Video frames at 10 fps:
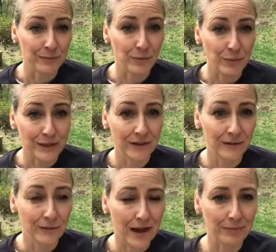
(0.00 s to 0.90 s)
when
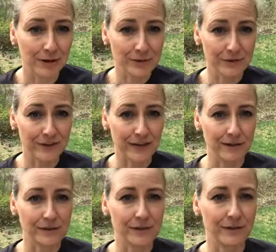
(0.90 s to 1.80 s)
you upload your
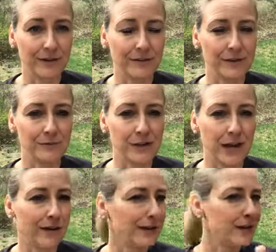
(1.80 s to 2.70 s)
video to your YouTube
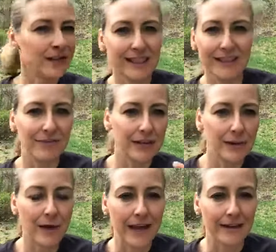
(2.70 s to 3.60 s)
channel and you're in the
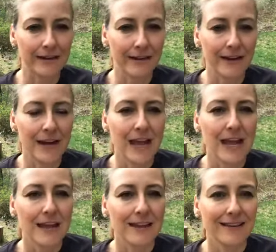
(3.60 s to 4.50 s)
video editor,
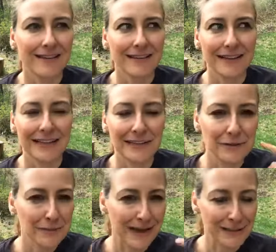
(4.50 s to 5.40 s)

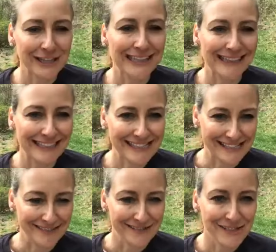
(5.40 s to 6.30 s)
YouTube actually
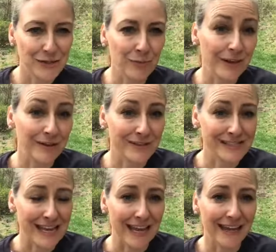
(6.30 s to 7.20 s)
listens to what you're
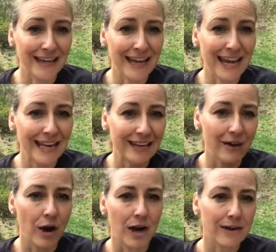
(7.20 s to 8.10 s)
saying, and it
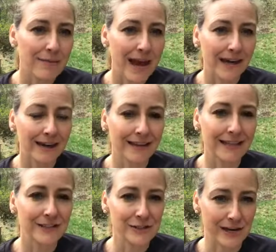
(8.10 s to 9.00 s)

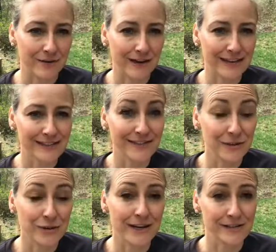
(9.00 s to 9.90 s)
automatically generates the
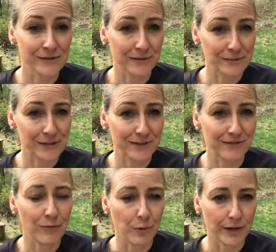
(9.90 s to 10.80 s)
transcription
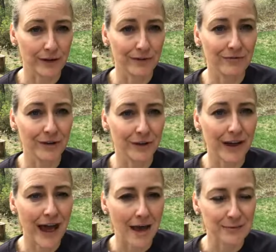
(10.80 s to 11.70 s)
for you for your
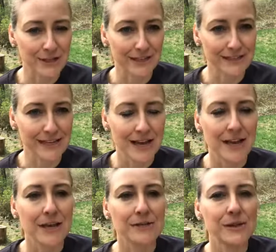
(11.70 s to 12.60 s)
captions.
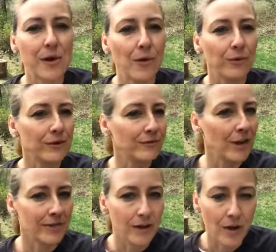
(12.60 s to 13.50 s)
So you've
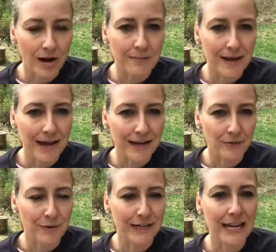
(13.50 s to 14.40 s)
got the automatic
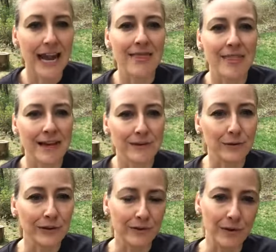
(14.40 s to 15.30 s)
one, and then you
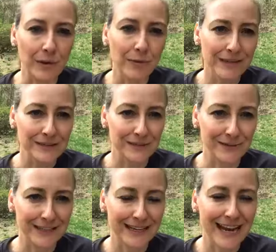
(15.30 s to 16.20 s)
can go into
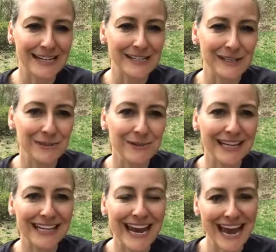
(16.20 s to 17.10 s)
it and you
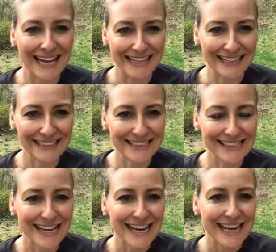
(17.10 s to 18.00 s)
can edit
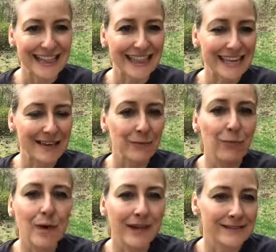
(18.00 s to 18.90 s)

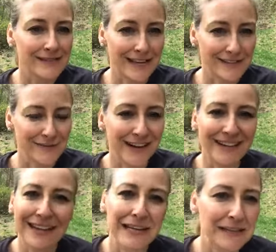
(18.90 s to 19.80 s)
what it says, right?
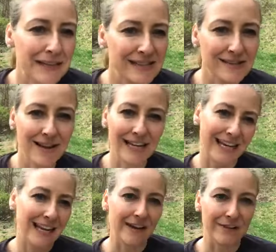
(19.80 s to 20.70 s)
Like it's not going to
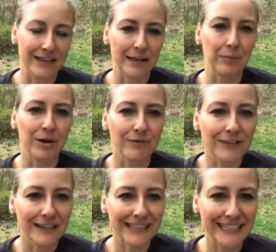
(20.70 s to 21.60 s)
get everything
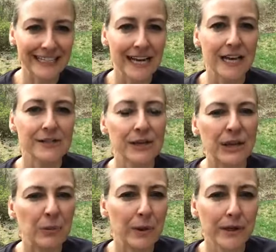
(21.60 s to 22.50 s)
perfectly. So
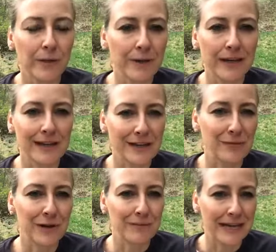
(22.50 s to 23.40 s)
you want to go in and you
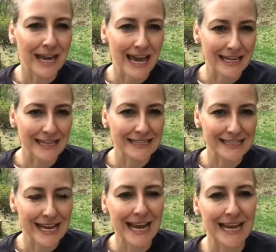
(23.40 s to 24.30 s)
want to make
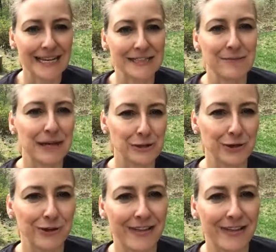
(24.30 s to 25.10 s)
edits and make sure